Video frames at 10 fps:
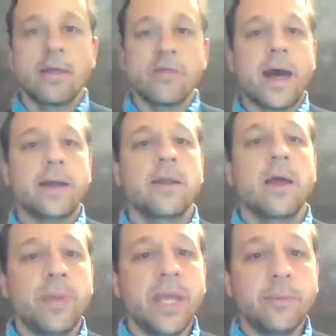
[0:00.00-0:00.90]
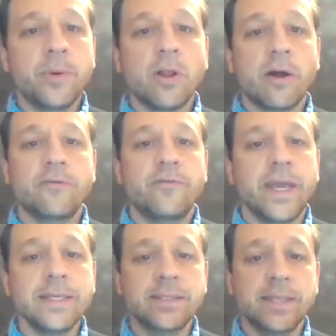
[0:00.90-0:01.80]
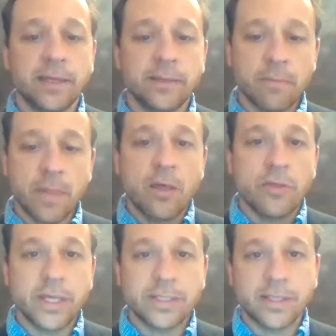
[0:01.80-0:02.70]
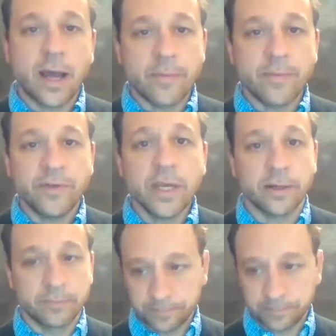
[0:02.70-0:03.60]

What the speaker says: that people are facing this time of year.